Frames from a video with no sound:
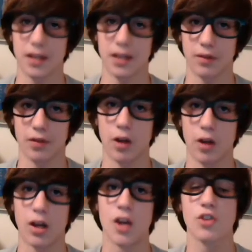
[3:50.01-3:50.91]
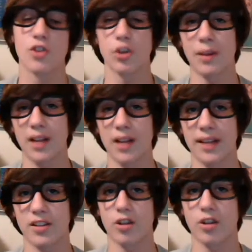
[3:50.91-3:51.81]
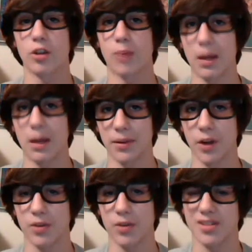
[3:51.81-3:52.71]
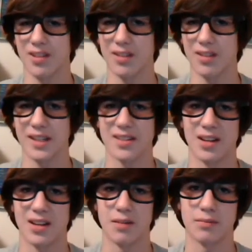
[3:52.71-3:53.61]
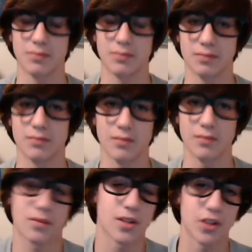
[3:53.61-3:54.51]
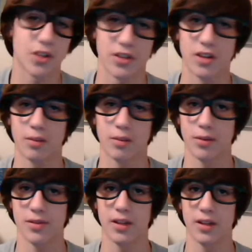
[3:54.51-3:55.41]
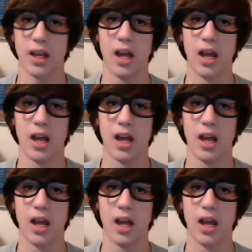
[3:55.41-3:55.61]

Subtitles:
of the vlog. So you might like the song, you probably know the song, it's a good song, personally.